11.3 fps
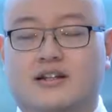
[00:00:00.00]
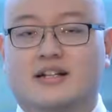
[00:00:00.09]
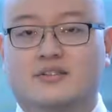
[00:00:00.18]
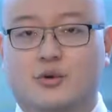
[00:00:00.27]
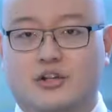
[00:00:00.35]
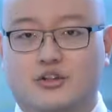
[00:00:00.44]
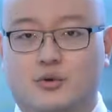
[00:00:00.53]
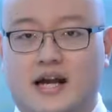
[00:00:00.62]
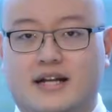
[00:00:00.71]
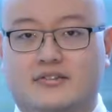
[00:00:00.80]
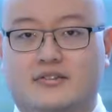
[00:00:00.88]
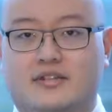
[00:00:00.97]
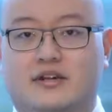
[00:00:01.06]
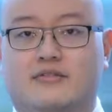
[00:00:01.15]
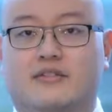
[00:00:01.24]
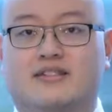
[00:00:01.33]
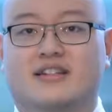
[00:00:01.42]
The next question you want to ask
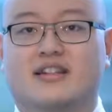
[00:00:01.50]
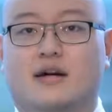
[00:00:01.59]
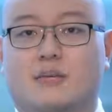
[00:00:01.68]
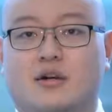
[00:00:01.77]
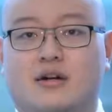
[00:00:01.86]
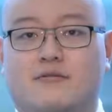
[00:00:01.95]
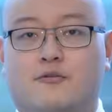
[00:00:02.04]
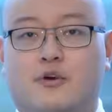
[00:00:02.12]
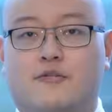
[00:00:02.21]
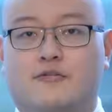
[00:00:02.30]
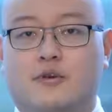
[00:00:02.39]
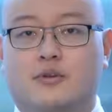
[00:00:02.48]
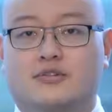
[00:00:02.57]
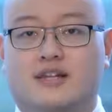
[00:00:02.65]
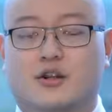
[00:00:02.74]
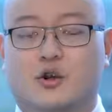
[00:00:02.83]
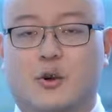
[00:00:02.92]
yourself is the number of form fields
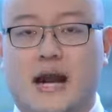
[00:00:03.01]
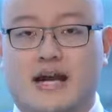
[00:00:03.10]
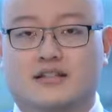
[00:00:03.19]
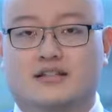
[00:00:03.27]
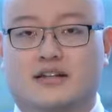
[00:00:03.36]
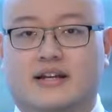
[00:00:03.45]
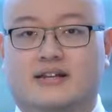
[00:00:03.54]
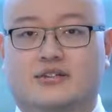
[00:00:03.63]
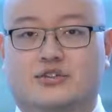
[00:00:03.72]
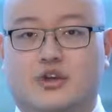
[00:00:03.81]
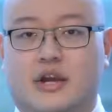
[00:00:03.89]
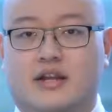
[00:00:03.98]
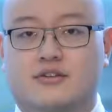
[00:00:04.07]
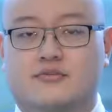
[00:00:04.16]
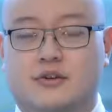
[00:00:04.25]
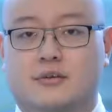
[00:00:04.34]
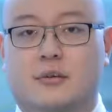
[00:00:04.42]
that you're asking in exchange
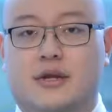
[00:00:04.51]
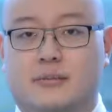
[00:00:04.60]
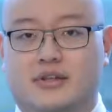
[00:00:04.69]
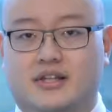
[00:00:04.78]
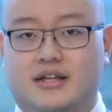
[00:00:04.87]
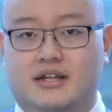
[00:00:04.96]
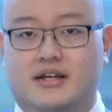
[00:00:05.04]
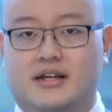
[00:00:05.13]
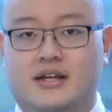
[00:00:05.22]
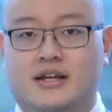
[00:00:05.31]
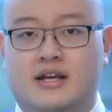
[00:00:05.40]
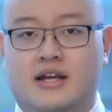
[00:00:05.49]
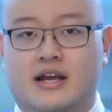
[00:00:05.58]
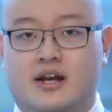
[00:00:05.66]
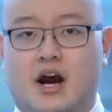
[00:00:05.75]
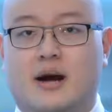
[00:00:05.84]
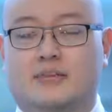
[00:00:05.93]
for them to become a lead
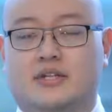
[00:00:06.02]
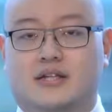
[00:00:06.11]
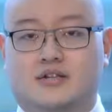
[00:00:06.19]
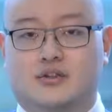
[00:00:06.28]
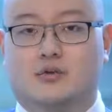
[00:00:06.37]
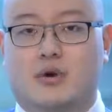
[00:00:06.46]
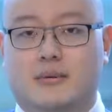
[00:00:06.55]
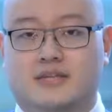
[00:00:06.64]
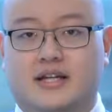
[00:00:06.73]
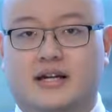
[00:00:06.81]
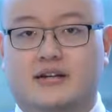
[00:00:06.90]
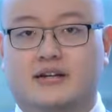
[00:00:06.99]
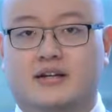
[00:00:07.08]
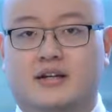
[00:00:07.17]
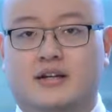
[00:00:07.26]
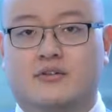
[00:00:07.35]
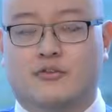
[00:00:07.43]
and opt into your website
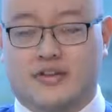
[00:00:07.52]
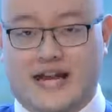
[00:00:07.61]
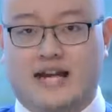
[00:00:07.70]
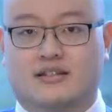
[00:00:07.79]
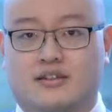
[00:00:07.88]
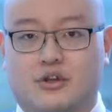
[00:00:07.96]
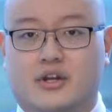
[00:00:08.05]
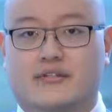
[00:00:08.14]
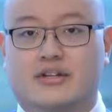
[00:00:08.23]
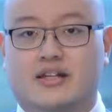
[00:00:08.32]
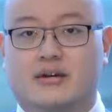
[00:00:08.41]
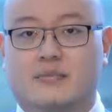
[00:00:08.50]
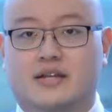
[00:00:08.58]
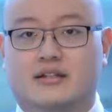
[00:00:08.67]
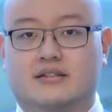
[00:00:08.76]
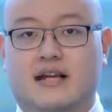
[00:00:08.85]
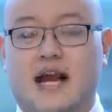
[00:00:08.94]
for the asset that you're giving them, is